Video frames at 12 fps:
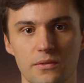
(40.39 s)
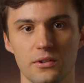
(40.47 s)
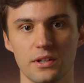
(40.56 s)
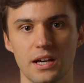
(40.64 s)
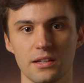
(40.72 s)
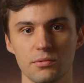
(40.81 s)

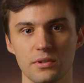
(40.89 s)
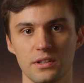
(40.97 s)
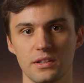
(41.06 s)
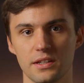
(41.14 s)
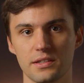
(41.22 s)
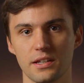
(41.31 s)
For that, we
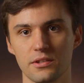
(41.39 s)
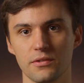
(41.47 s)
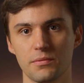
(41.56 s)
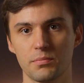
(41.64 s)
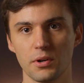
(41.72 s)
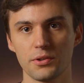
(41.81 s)
need a set
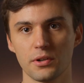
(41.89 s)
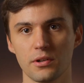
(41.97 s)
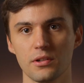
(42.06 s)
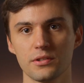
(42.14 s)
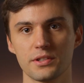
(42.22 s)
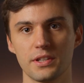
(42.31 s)
of
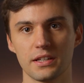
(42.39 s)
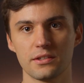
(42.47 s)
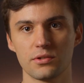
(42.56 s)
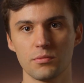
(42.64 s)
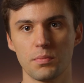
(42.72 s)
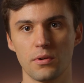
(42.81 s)
protocols that
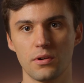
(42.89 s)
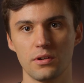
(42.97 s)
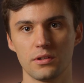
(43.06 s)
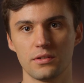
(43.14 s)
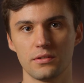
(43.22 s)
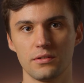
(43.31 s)

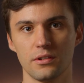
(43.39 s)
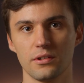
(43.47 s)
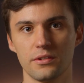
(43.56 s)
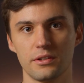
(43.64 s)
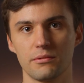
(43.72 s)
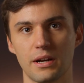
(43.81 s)
support all
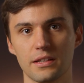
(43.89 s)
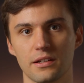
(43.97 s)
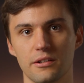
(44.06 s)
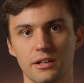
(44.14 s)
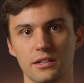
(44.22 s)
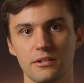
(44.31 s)
the right
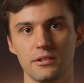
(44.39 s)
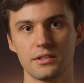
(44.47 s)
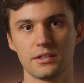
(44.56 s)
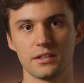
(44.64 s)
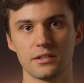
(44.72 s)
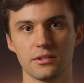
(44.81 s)

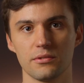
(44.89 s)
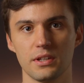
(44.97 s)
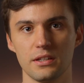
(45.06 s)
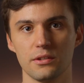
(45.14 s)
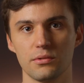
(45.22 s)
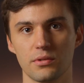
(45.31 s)
characteristics. So they
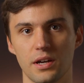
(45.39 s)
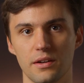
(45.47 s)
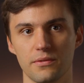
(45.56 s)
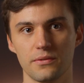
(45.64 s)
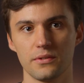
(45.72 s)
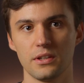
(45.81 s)
need to have,